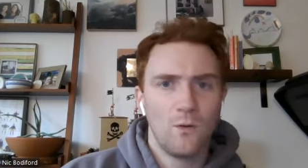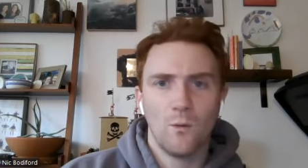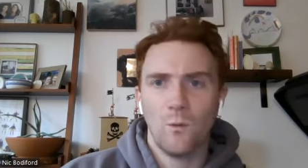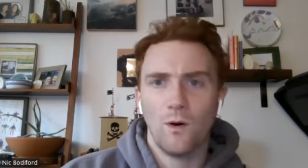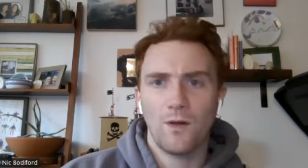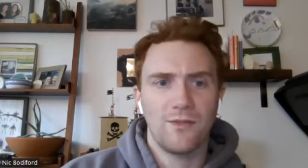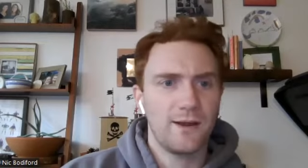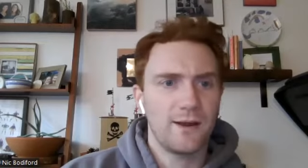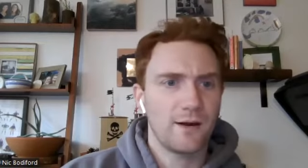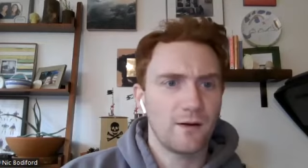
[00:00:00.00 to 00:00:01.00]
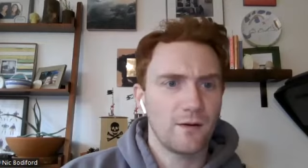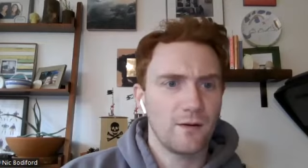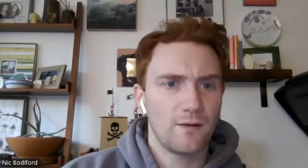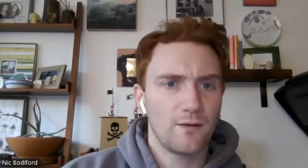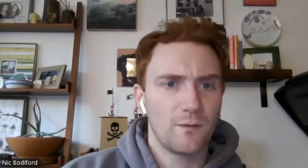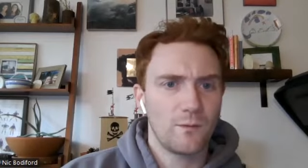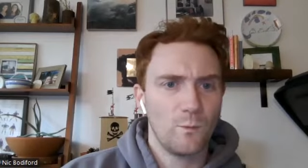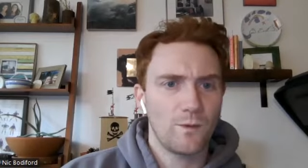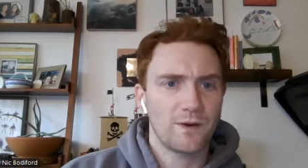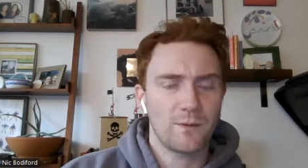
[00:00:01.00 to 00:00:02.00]
what their
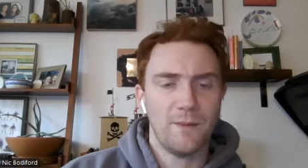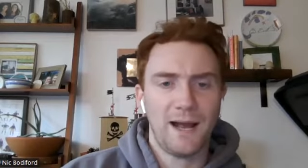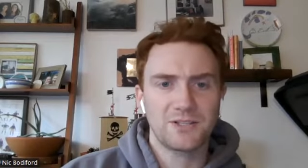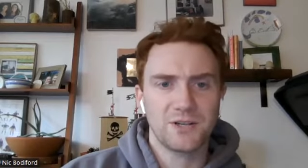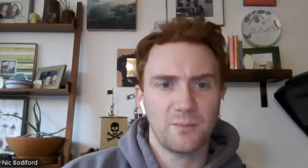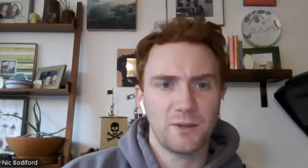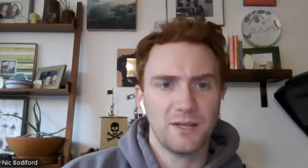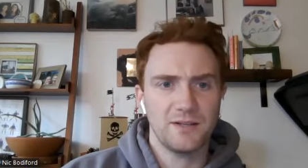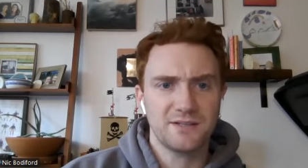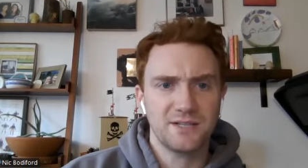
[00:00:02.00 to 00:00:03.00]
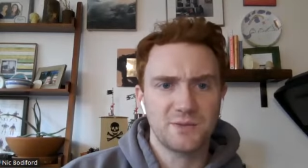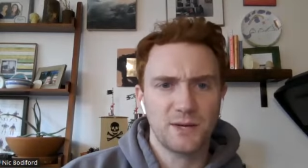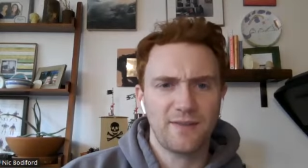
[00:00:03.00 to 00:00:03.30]
what their matchup is this week.